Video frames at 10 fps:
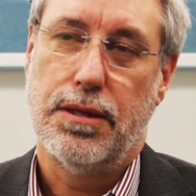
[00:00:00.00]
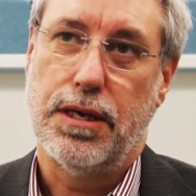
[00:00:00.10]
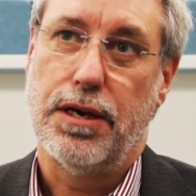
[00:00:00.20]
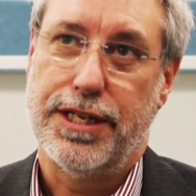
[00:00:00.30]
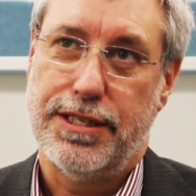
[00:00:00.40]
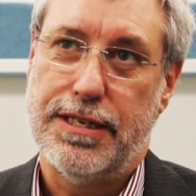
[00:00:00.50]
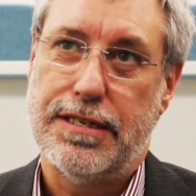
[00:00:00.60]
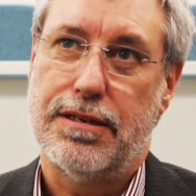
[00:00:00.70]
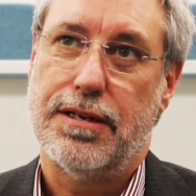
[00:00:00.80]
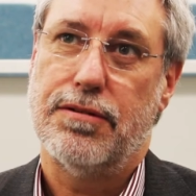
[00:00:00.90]
the IT
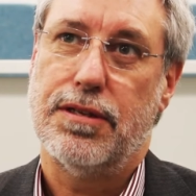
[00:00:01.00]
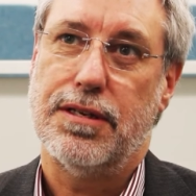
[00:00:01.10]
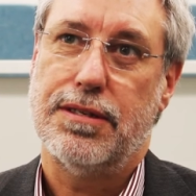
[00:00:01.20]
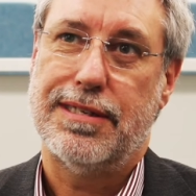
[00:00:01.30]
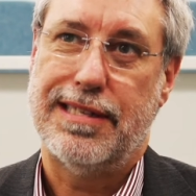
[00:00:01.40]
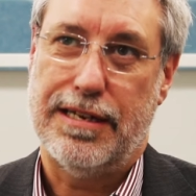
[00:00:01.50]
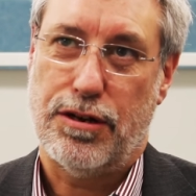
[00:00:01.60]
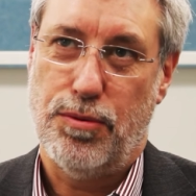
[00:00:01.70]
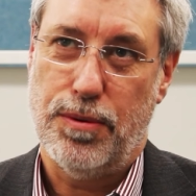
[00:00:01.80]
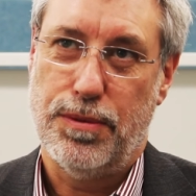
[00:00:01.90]
side of things, the
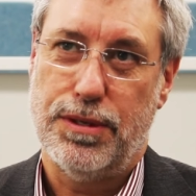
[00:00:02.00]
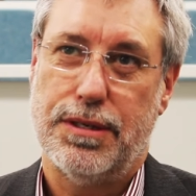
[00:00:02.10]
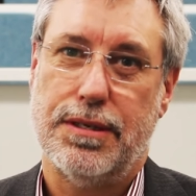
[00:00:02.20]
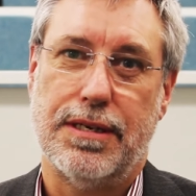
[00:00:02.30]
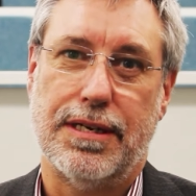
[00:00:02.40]
equipment,